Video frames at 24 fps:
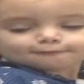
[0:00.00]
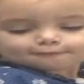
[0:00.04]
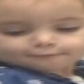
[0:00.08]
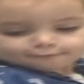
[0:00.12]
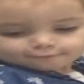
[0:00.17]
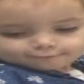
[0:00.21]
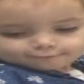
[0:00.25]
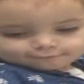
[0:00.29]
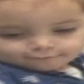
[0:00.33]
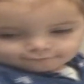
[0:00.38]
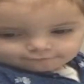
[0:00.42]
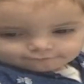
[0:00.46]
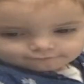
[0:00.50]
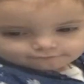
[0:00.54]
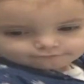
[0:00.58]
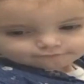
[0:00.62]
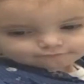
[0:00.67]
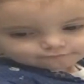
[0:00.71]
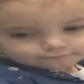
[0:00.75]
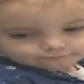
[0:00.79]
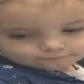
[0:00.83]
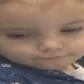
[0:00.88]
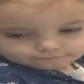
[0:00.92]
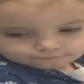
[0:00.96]
We got that real
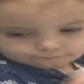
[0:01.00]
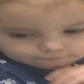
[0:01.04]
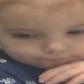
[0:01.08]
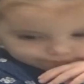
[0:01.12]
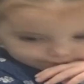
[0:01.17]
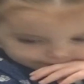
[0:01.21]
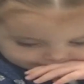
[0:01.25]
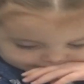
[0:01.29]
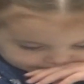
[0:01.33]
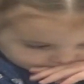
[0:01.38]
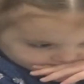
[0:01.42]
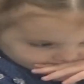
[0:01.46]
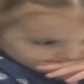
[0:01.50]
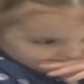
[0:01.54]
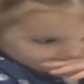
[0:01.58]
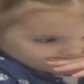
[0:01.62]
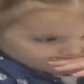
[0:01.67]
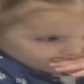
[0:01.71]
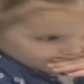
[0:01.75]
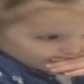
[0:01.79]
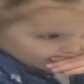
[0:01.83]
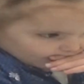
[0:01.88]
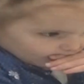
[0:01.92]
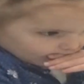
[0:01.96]
quick eye blink,
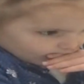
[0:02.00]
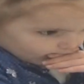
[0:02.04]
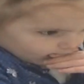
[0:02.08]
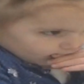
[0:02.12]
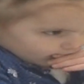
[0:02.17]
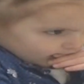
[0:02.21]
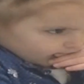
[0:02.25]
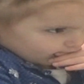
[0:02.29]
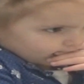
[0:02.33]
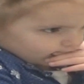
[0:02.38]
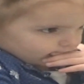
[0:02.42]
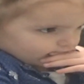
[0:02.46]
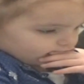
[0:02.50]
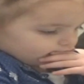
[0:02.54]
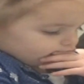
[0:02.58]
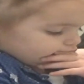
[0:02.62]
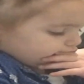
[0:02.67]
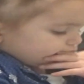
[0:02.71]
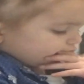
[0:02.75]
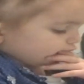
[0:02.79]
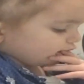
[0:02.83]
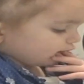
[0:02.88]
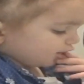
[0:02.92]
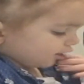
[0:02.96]
which she
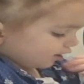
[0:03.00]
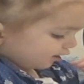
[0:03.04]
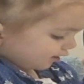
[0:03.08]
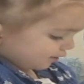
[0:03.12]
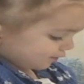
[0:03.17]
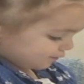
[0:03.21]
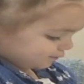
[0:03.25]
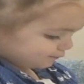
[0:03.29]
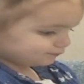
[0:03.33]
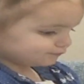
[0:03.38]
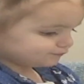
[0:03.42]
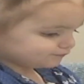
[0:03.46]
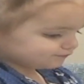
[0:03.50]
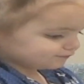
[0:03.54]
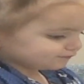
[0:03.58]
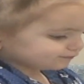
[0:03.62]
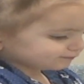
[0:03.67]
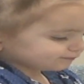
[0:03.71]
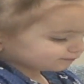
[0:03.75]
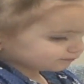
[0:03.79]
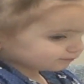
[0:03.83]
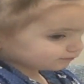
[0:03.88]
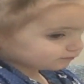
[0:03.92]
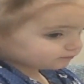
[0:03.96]
recovered from
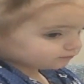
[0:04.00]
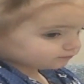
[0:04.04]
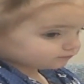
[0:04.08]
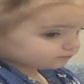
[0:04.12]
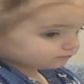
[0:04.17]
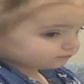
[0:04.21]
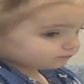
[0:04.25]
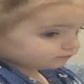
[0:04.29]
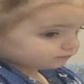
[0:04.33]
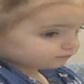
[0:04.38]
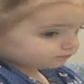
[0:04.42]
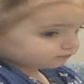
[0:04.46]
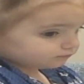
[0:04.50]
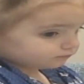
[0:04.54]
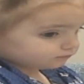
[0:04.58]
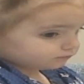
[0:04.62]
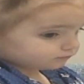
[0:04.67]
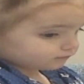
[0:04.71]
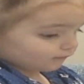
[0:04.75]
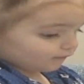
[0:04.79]
quickly, which is good.